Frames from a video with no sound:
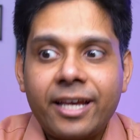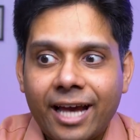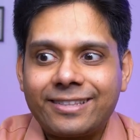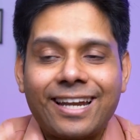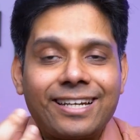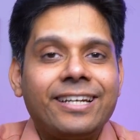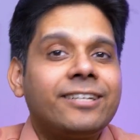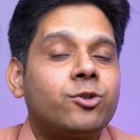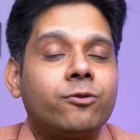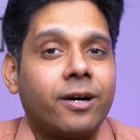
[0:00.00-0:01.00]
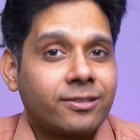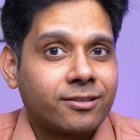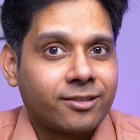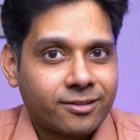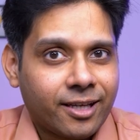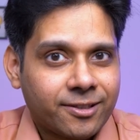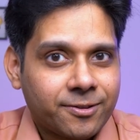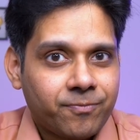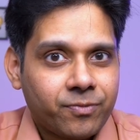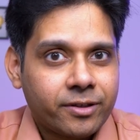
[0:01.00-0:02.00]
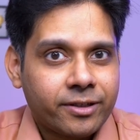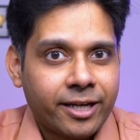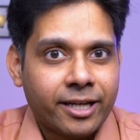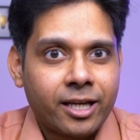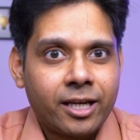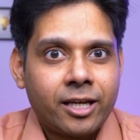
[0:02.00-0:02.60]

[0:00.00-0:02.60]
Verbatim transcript: and that leads to faster success, right?